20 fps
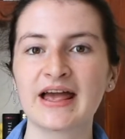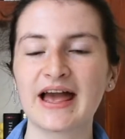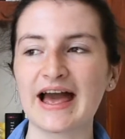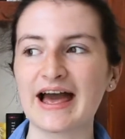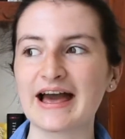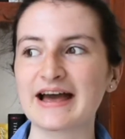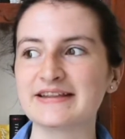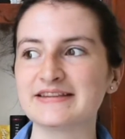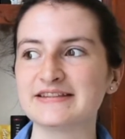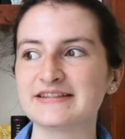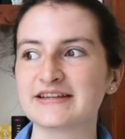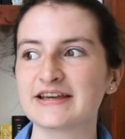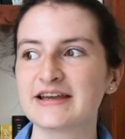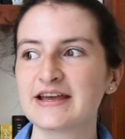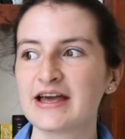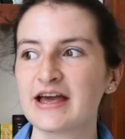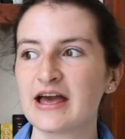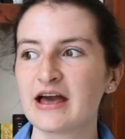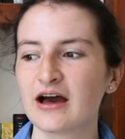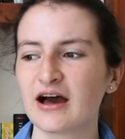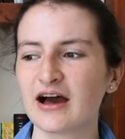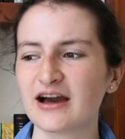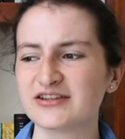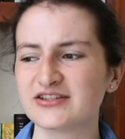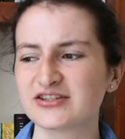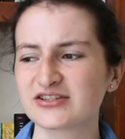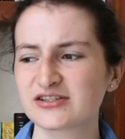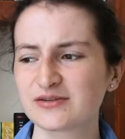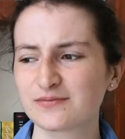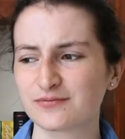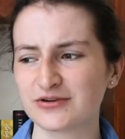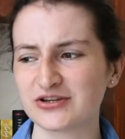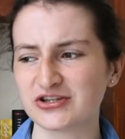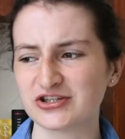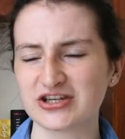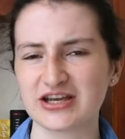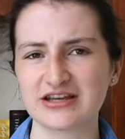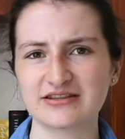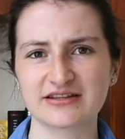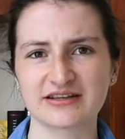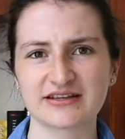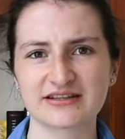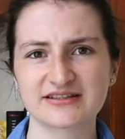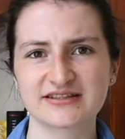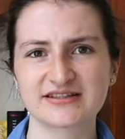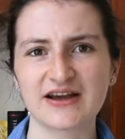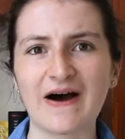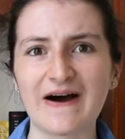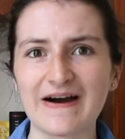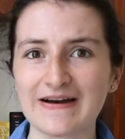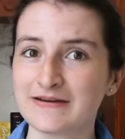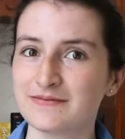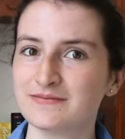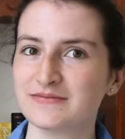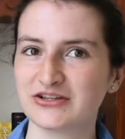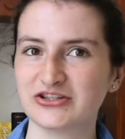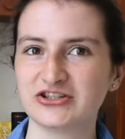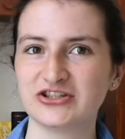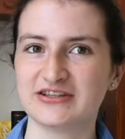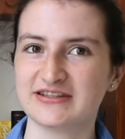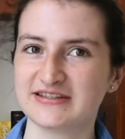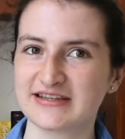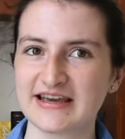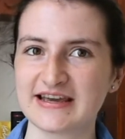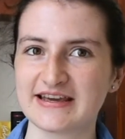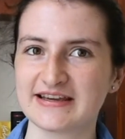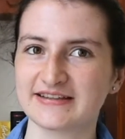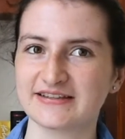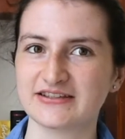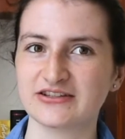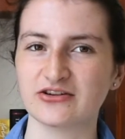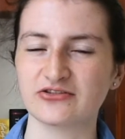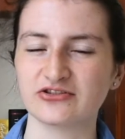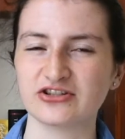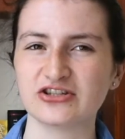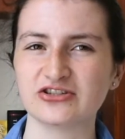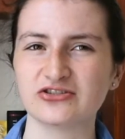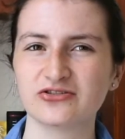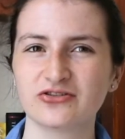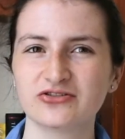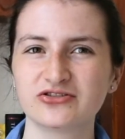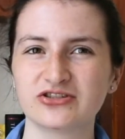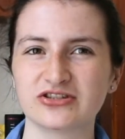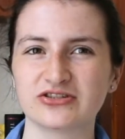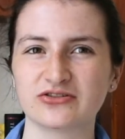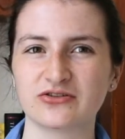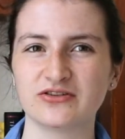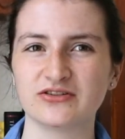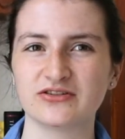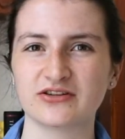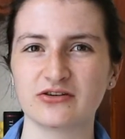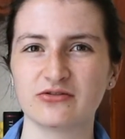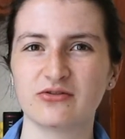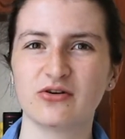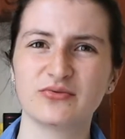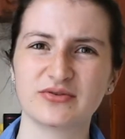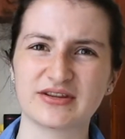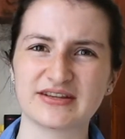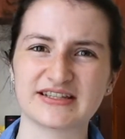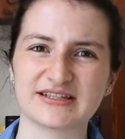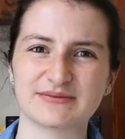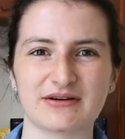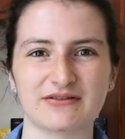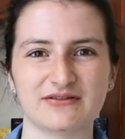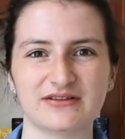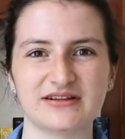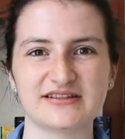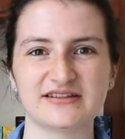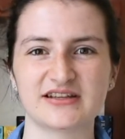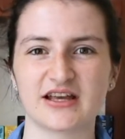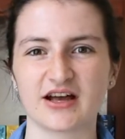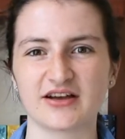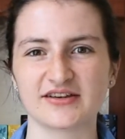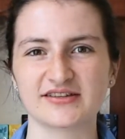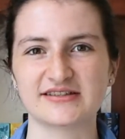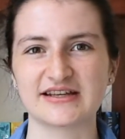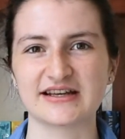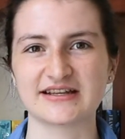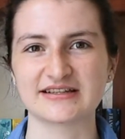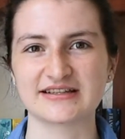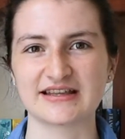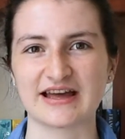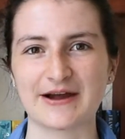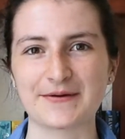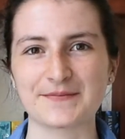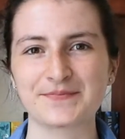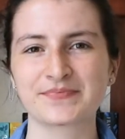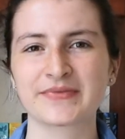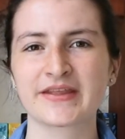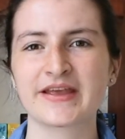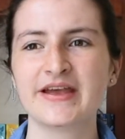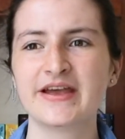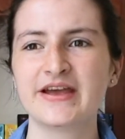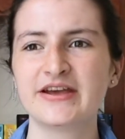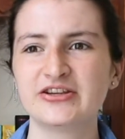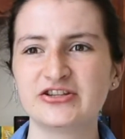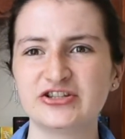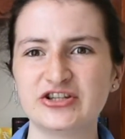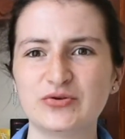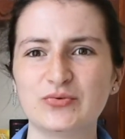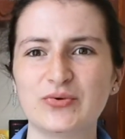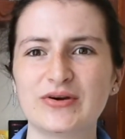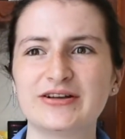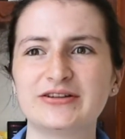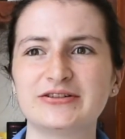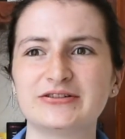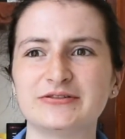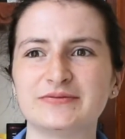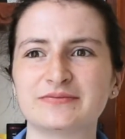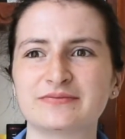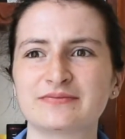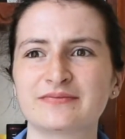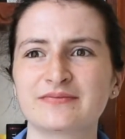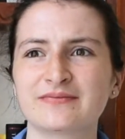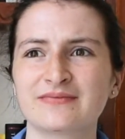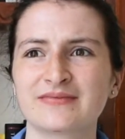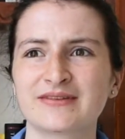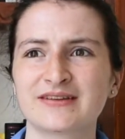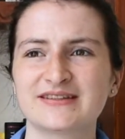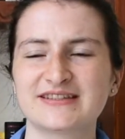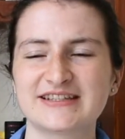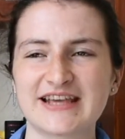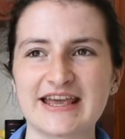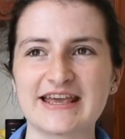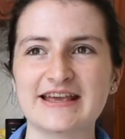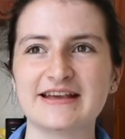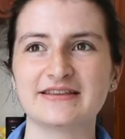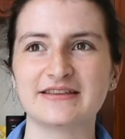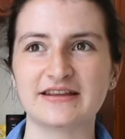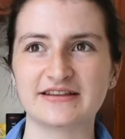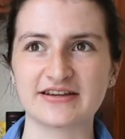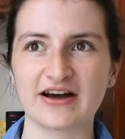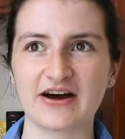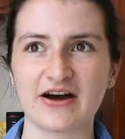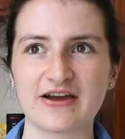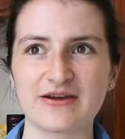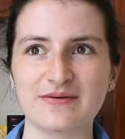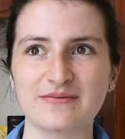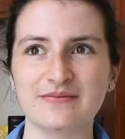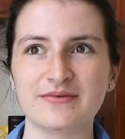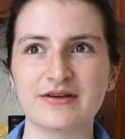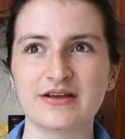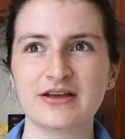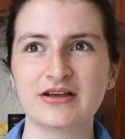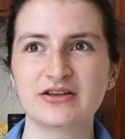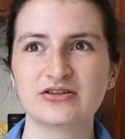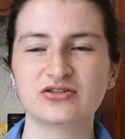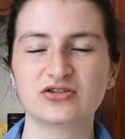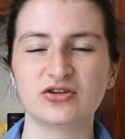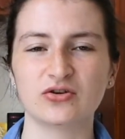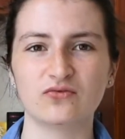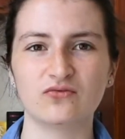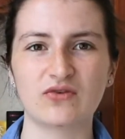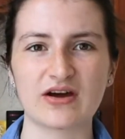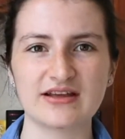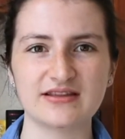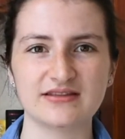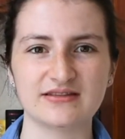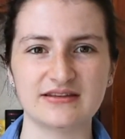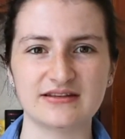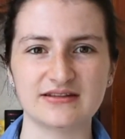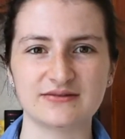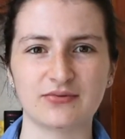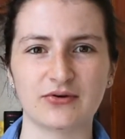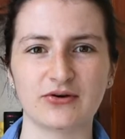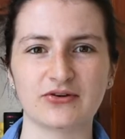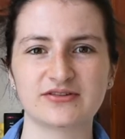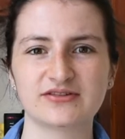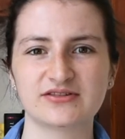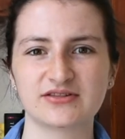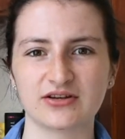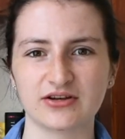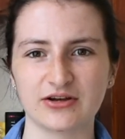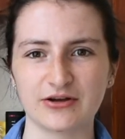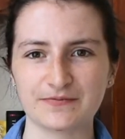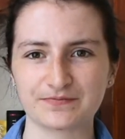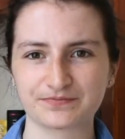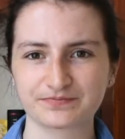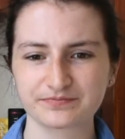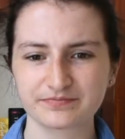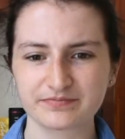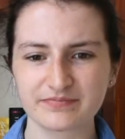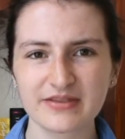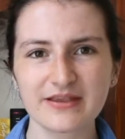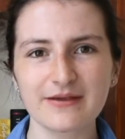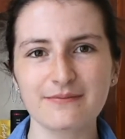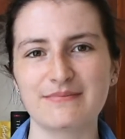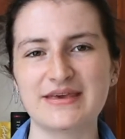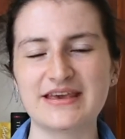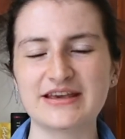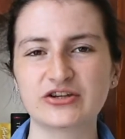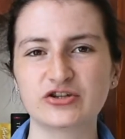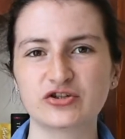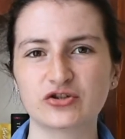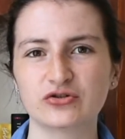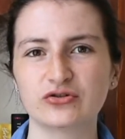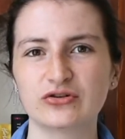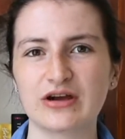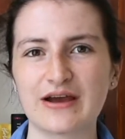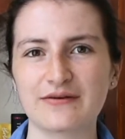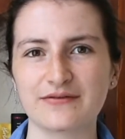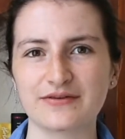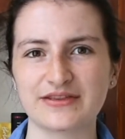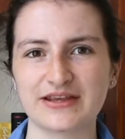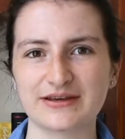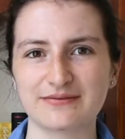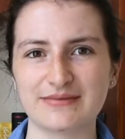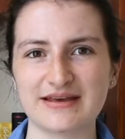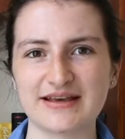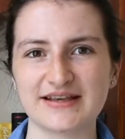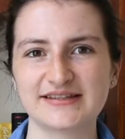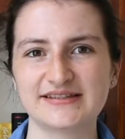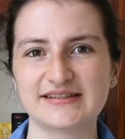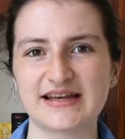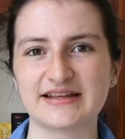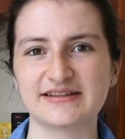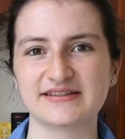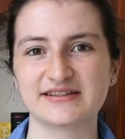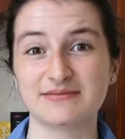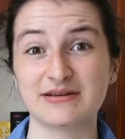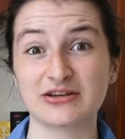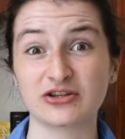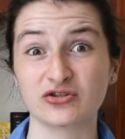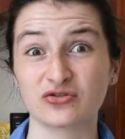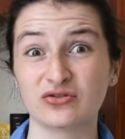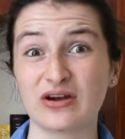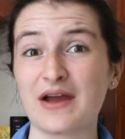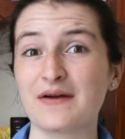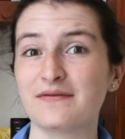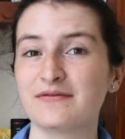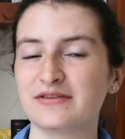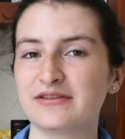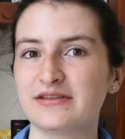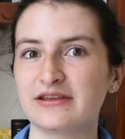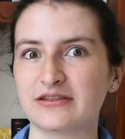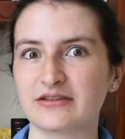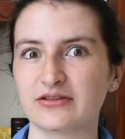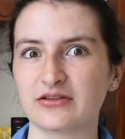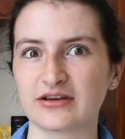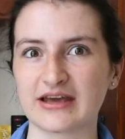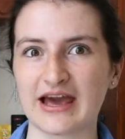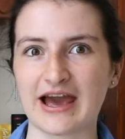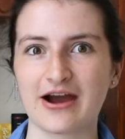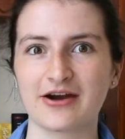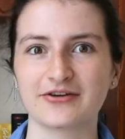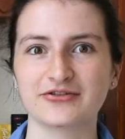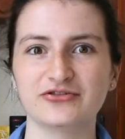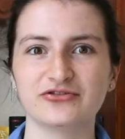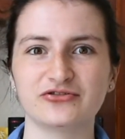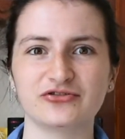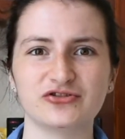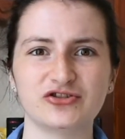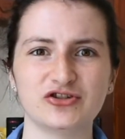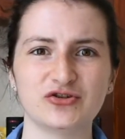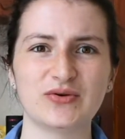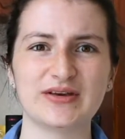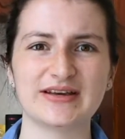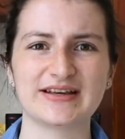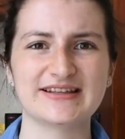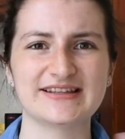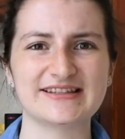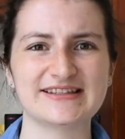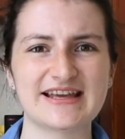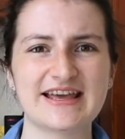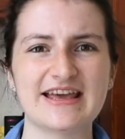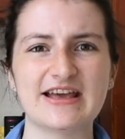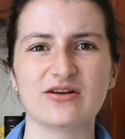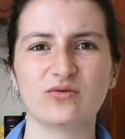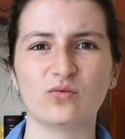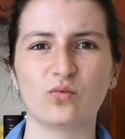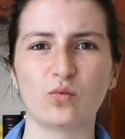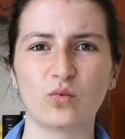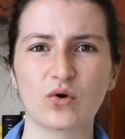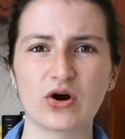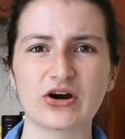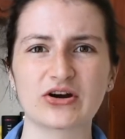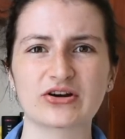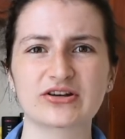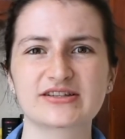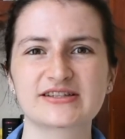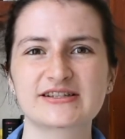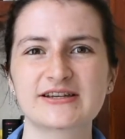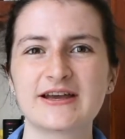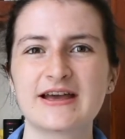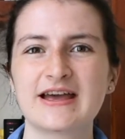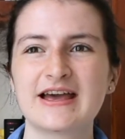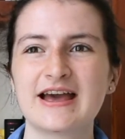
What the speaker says: And I just appreciate the time that she takes. You know, she's not just going to go, oh, this release date, I'll stick to that. She will take the time to write these books, to make sure everything makes sense, to make sure everything that the characters are doing and saying works.